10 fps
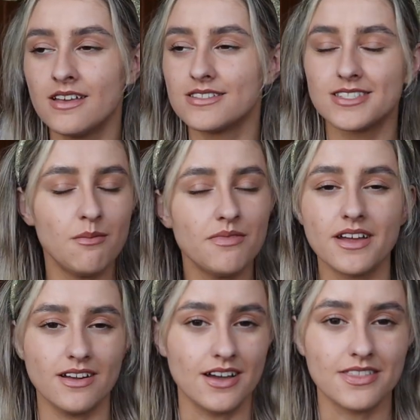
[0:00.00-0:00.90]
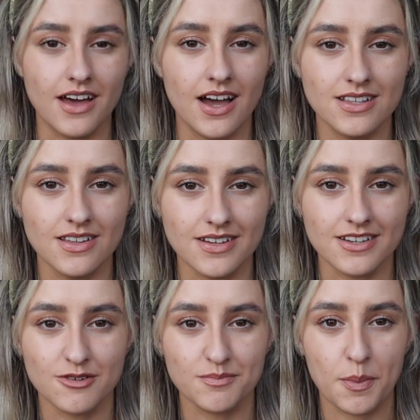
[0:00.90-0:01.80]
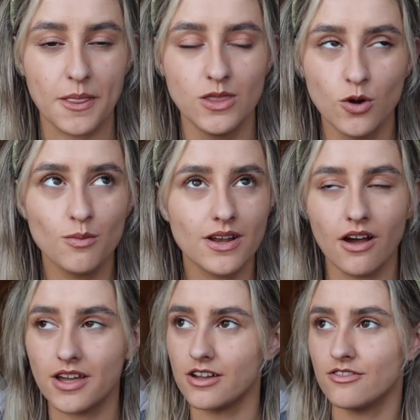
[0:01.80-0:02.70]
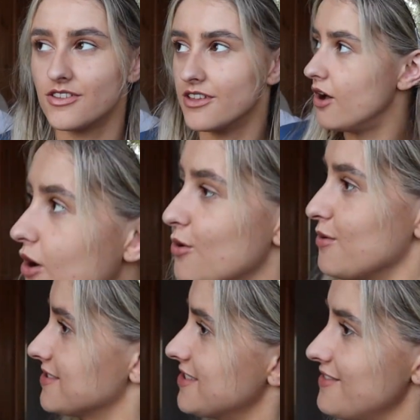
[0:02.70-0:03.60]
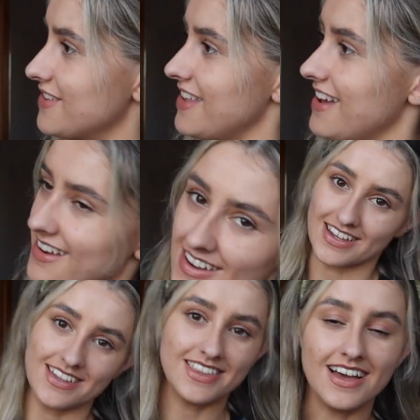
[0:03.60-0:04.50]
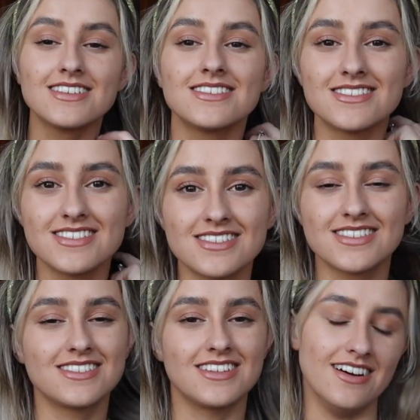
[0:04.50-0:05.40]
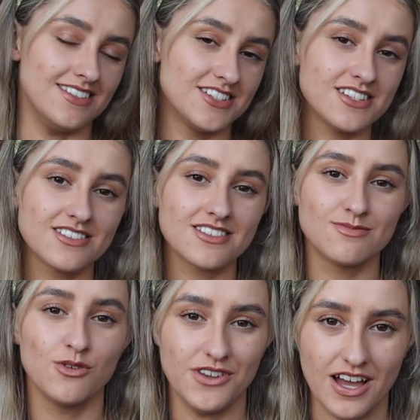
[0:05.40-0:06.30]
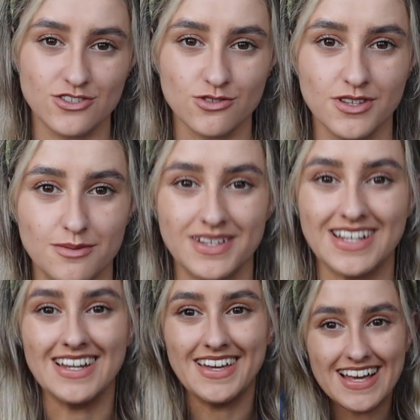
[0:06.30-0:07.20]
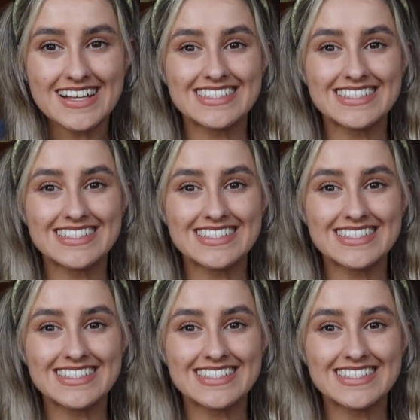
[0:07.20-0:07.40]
something like that. Like normally I go for the, oh, what's over there? Like that's, yeah, it just looks more natural than being like,